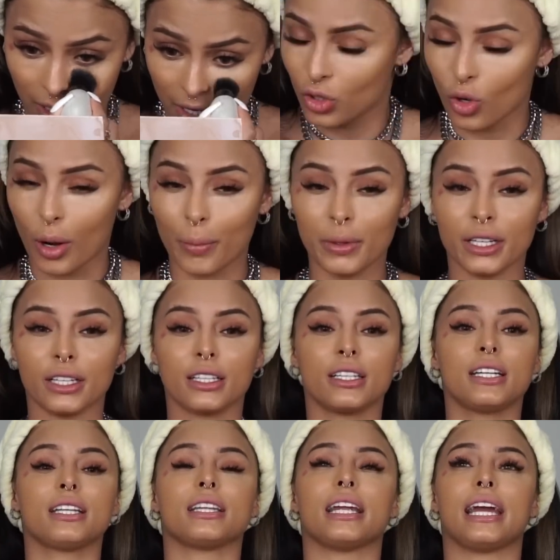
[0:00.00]
So I'm
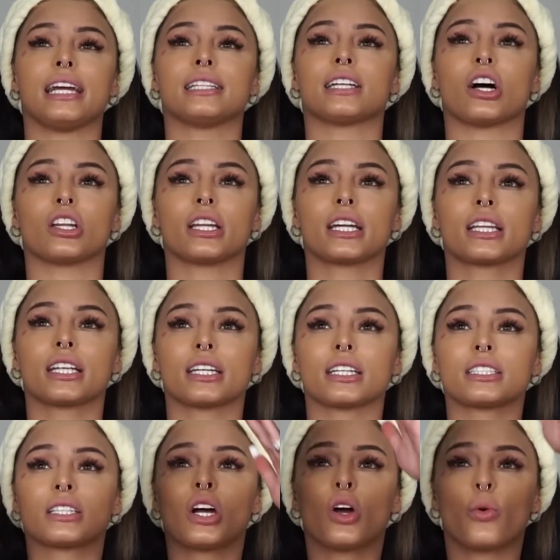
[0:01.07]
literally laying down like
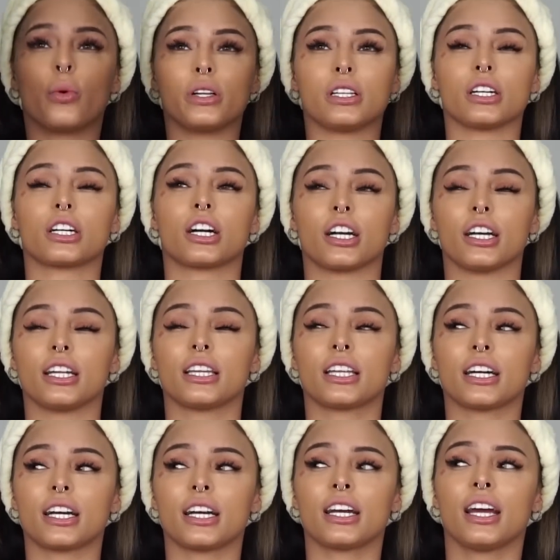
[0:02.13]
this with the curtain
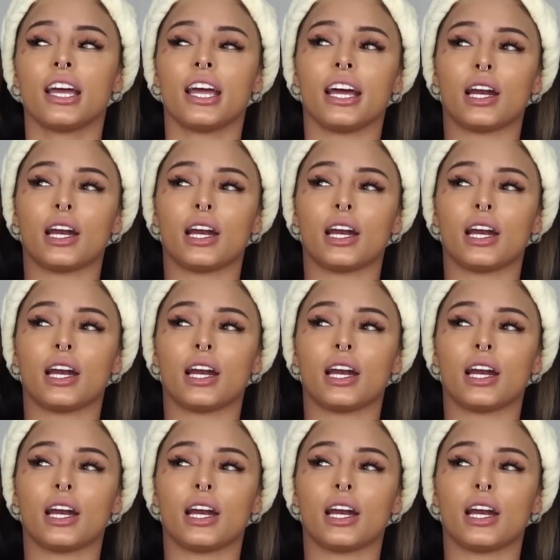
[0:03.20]
there,